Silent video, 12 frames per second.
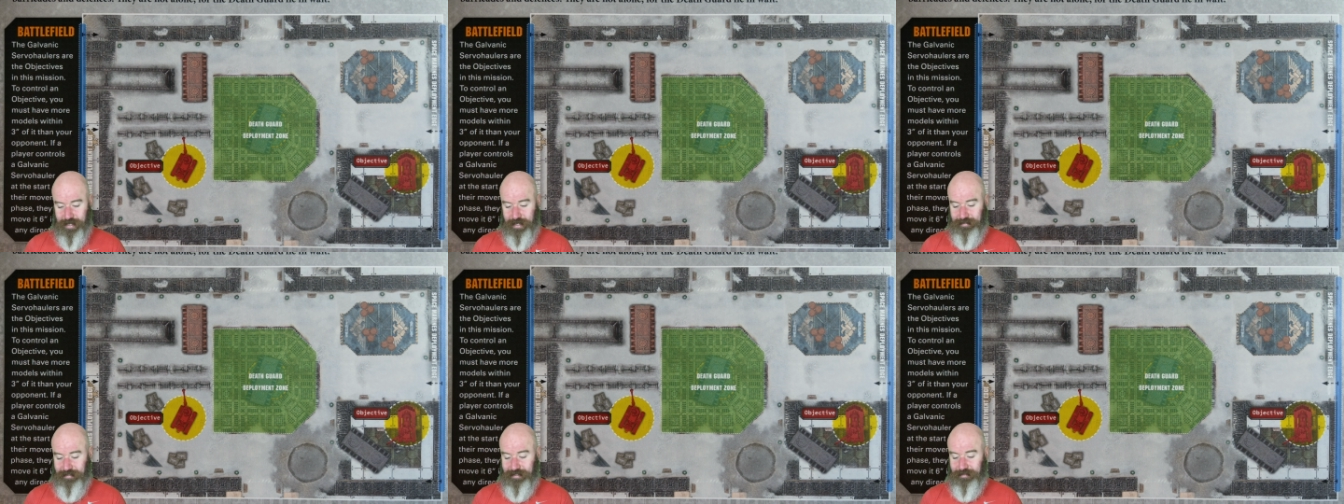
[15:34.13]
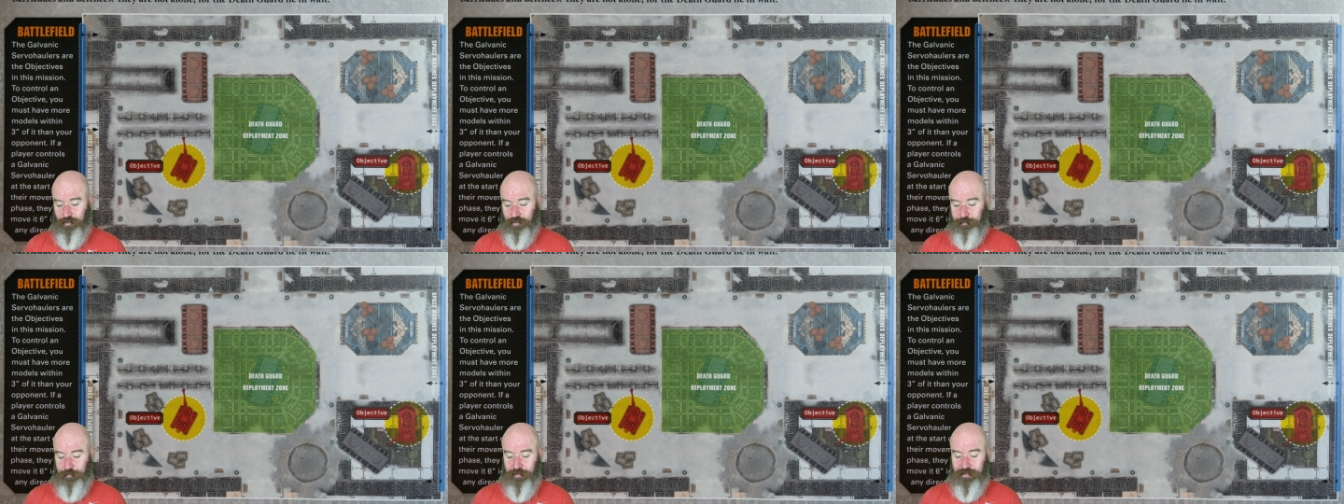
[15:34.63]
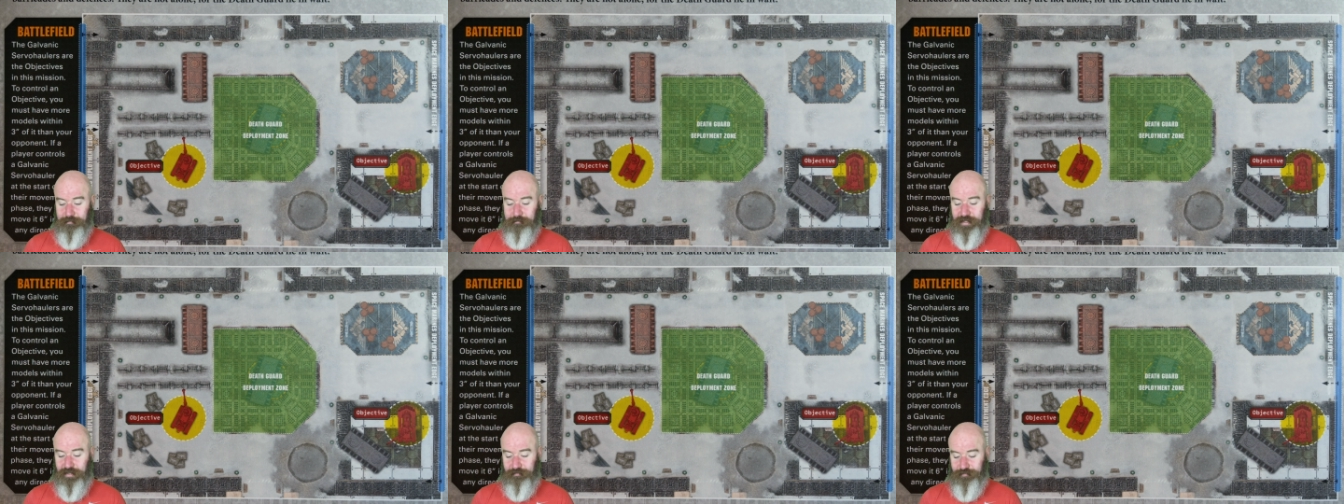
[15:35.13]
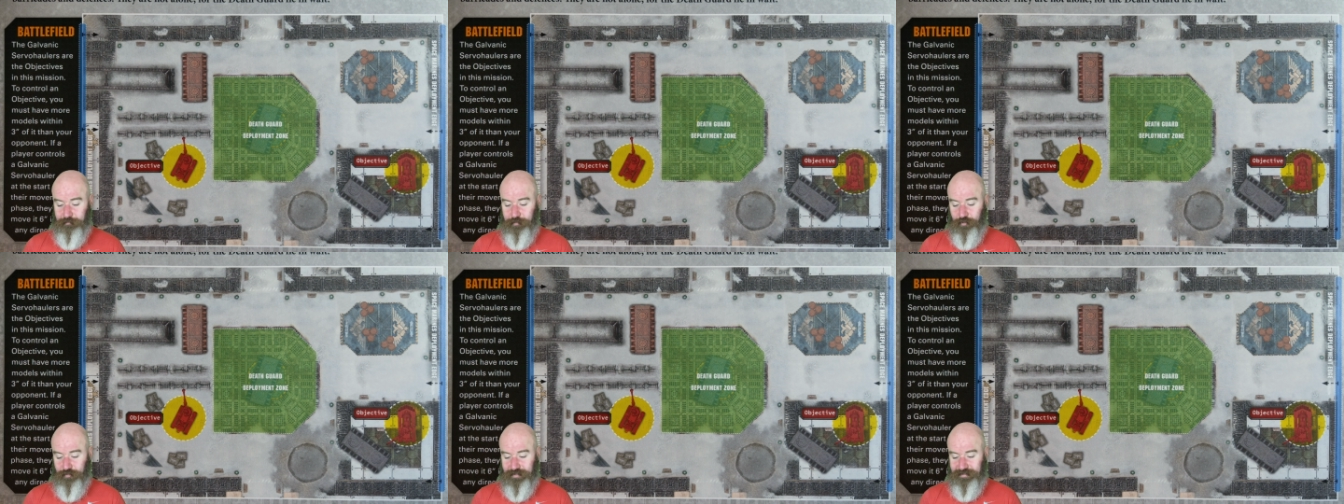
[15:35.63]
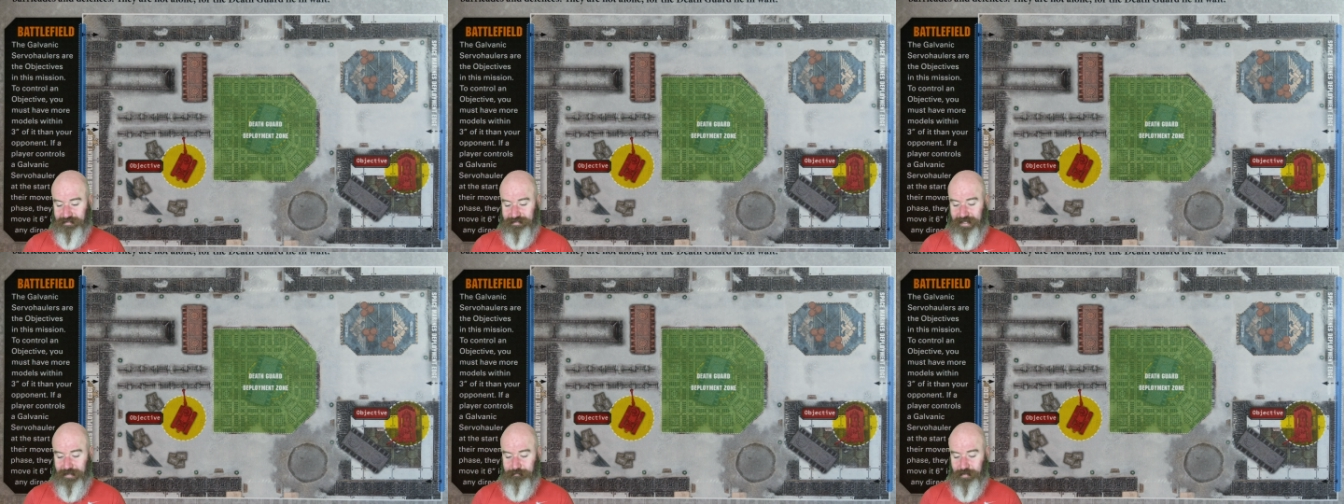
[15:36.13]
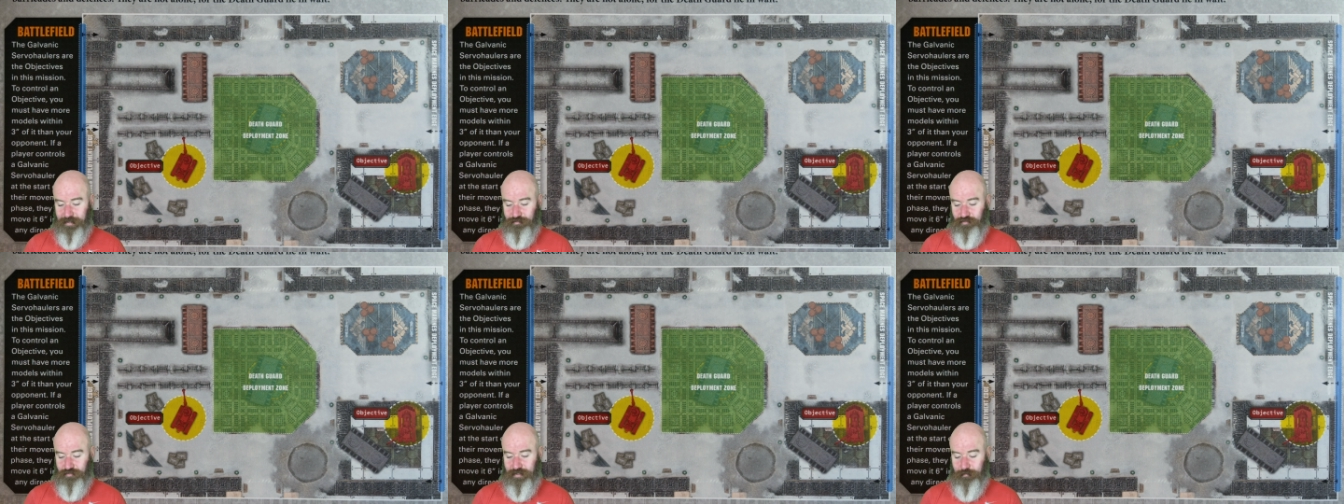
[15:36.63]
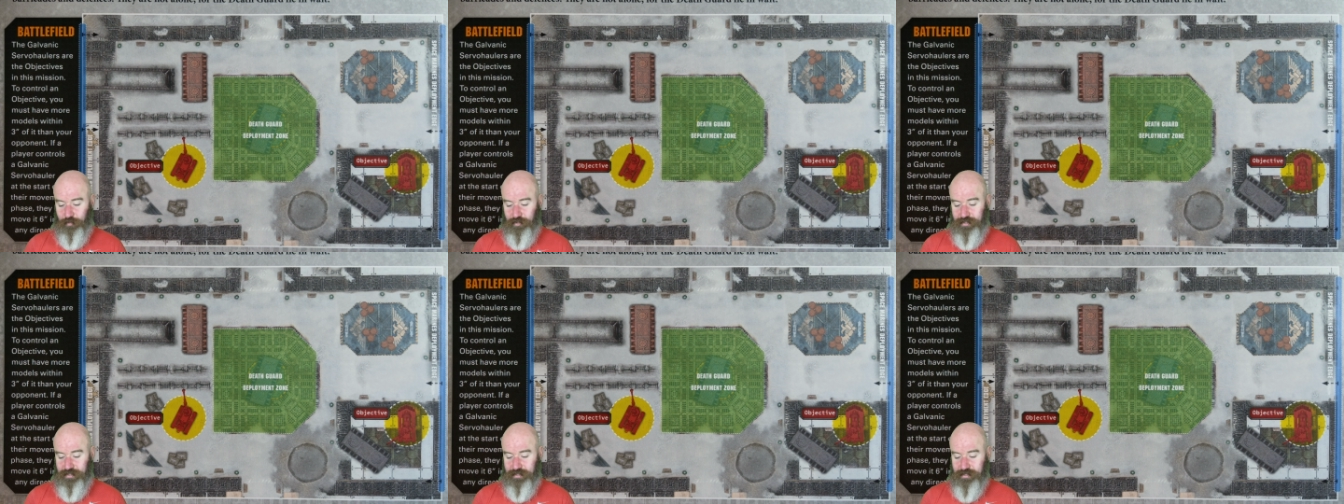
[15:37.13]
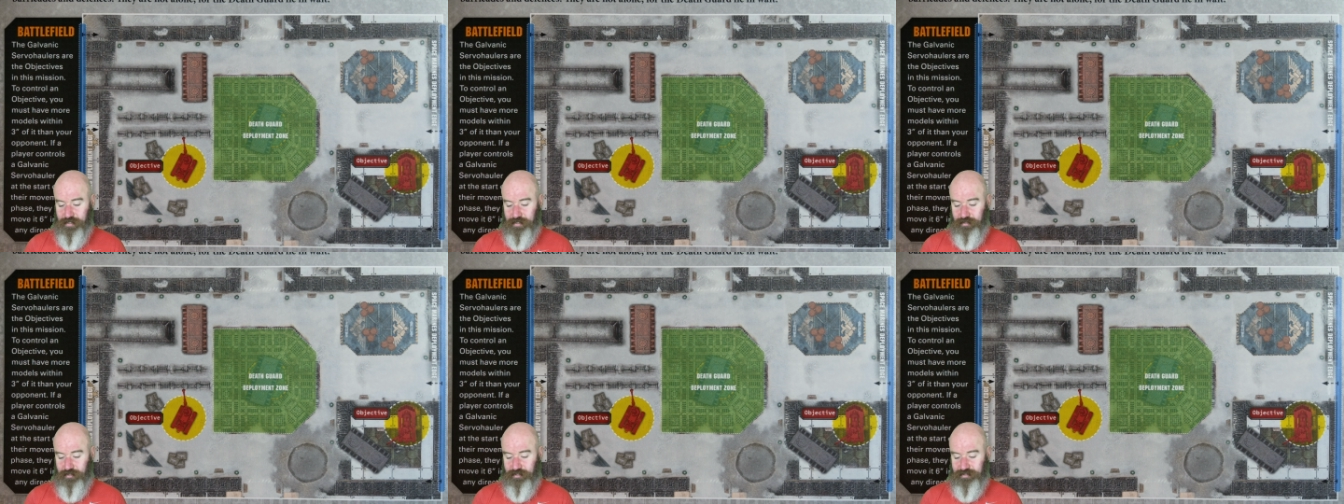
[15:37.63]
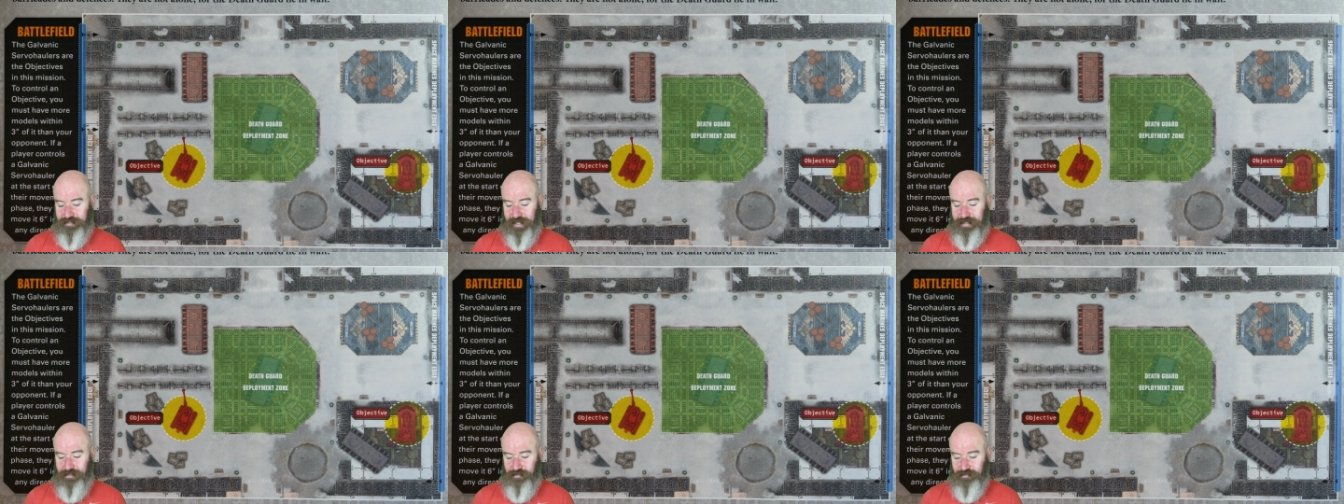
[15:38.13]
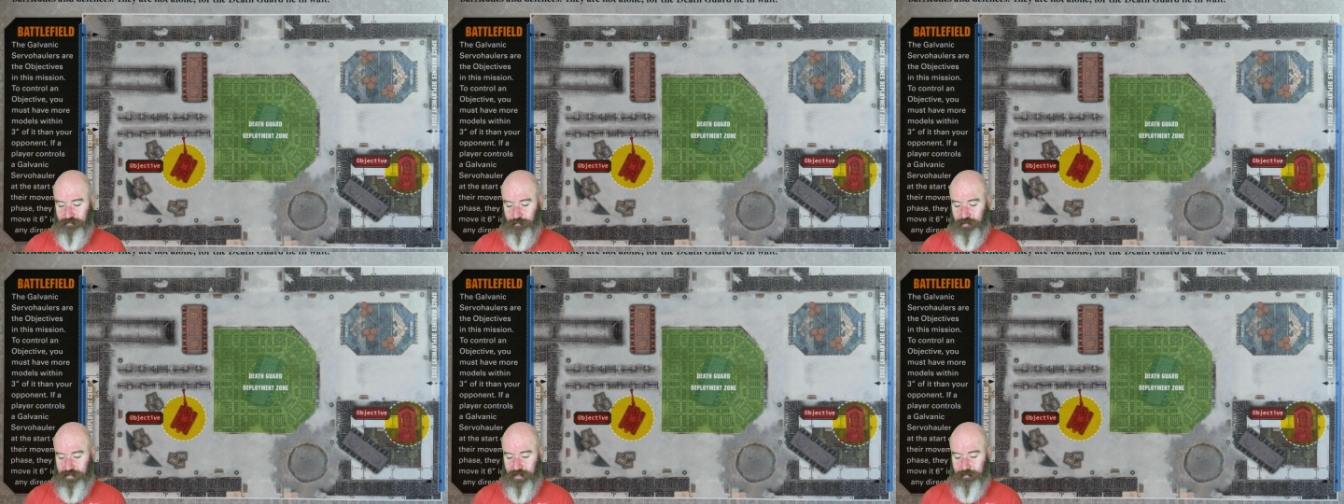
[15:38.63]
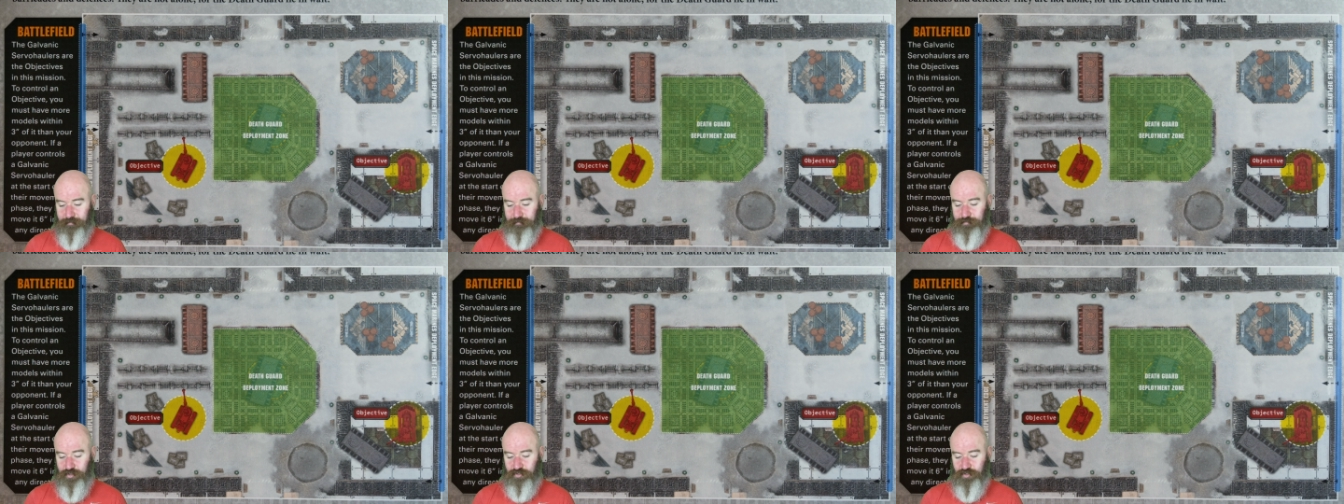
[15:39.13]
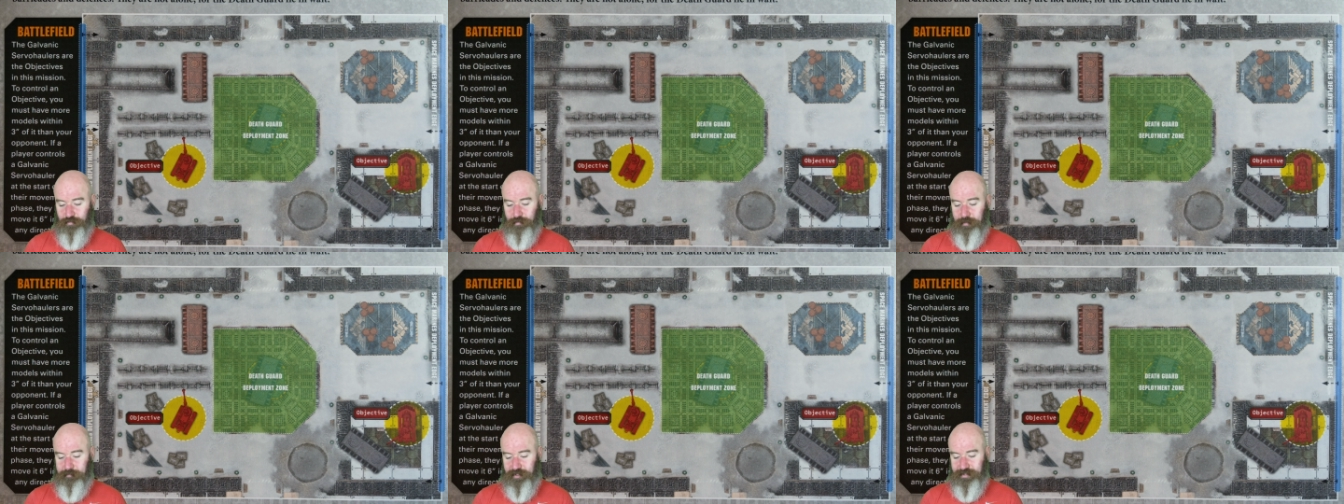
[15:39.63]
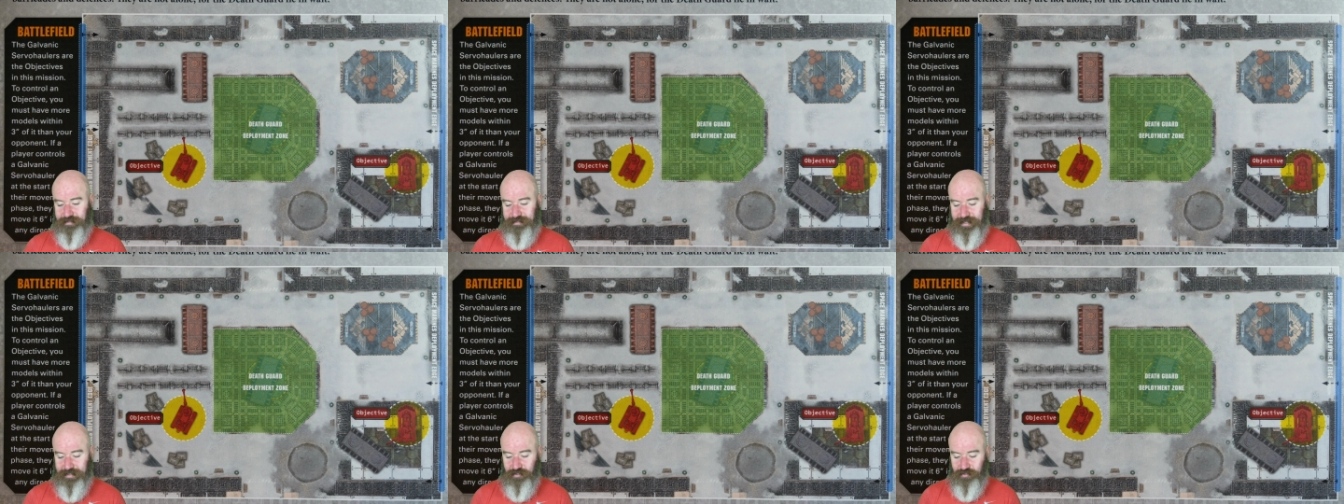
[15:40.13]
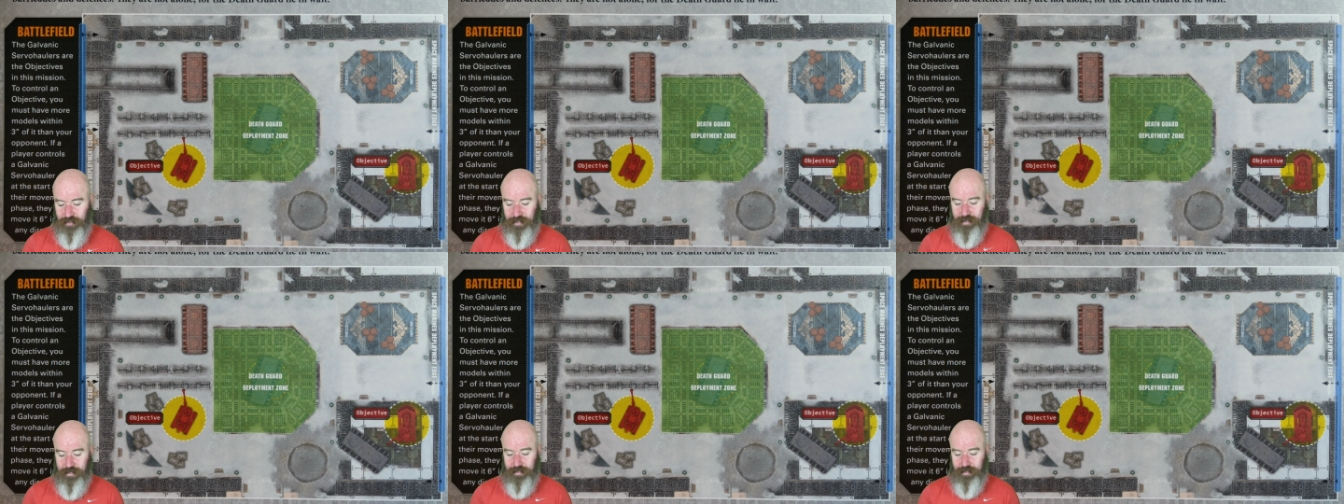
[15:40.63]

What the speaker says: And the Death Guard deploy in the middle of the board this time, just near one of the containers, one of the Munitorum armor containers.